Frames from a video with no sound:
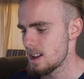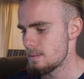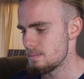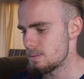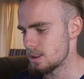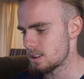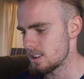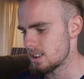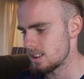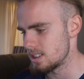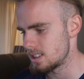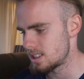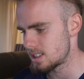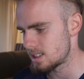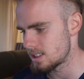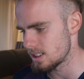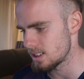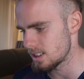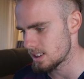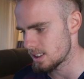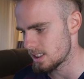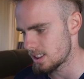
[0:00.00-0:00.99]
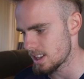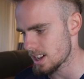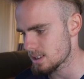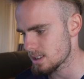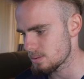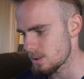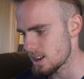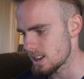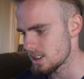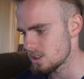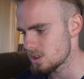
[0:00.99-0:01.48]
because that's
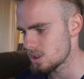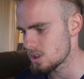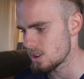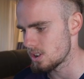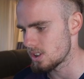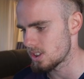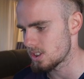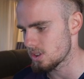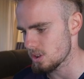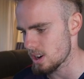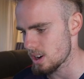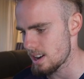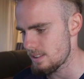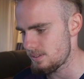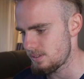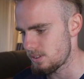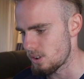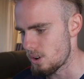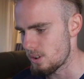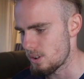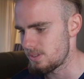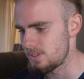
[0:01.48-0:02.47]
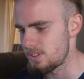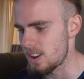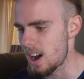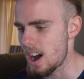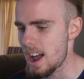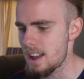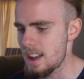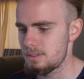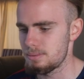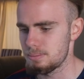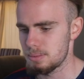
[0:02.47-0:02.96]
1, 2, 3, 4,
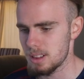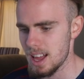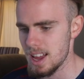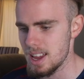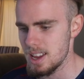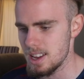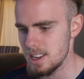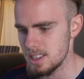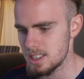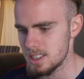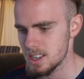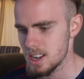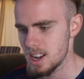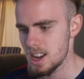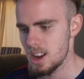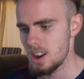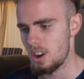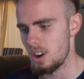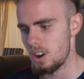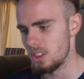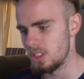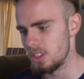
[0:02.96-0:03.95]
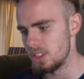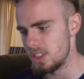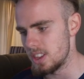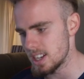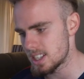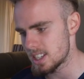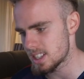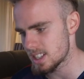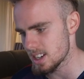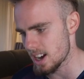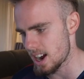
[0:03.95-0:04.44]
5 players on
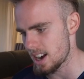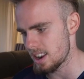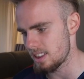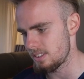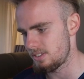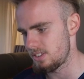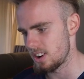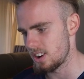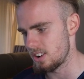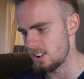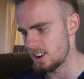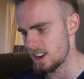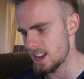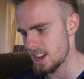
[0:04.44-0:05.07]
this side of the field